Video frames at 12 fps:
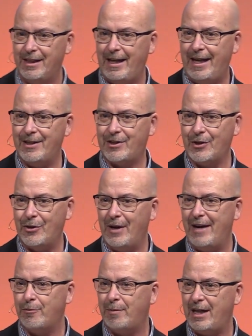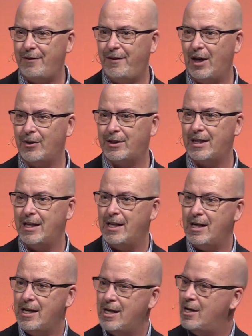And so everybody felt
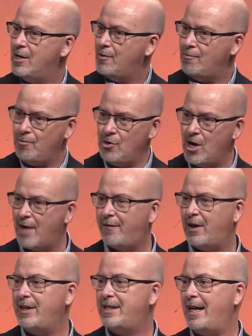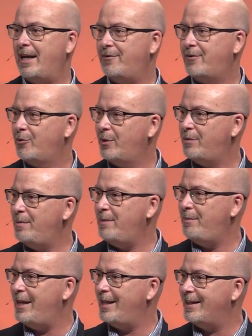not very safe with me
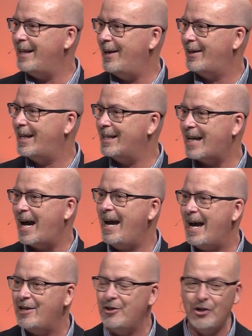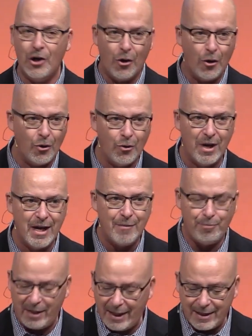being there because I had no
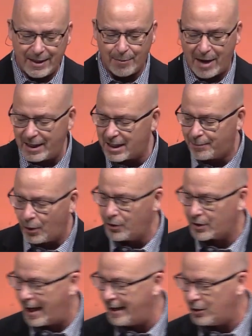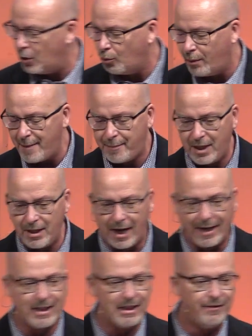means at my disposal. I had no weapon. I
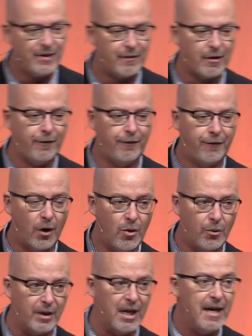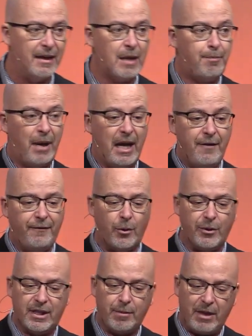didn't even have a phone. The
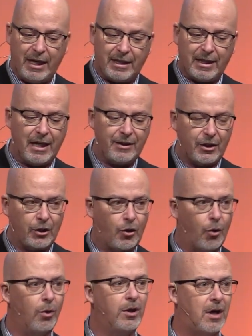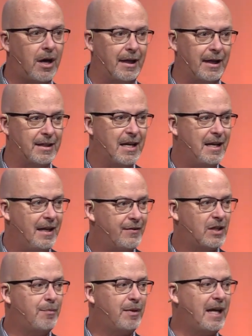payphone, someone had cut the cord on it. If
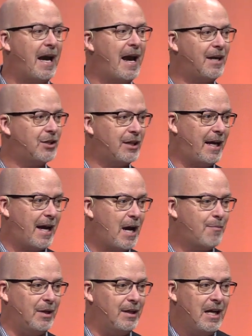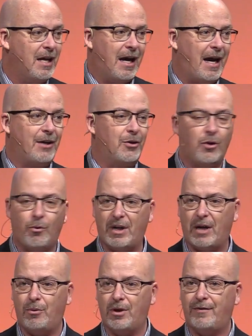something actually happened, I don't know what
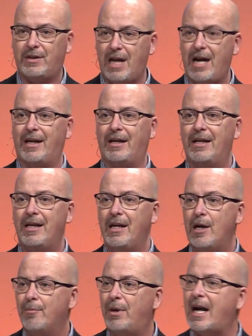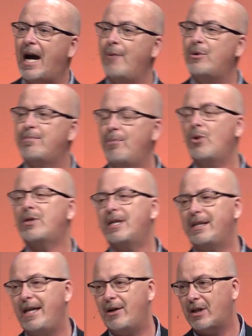I would have done. But I was
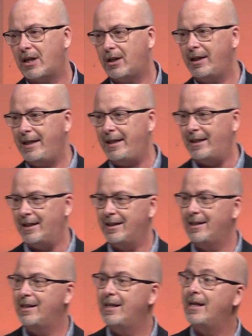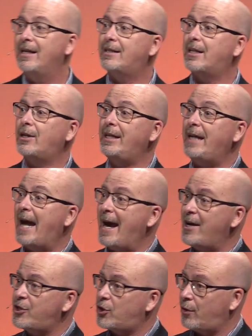mostly there to clean
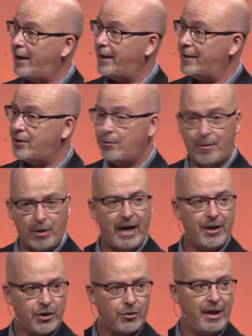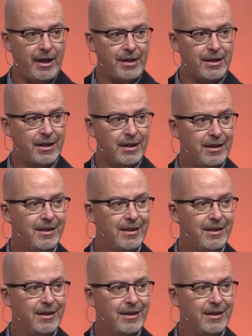ashtrays. Do you remember ashtrays?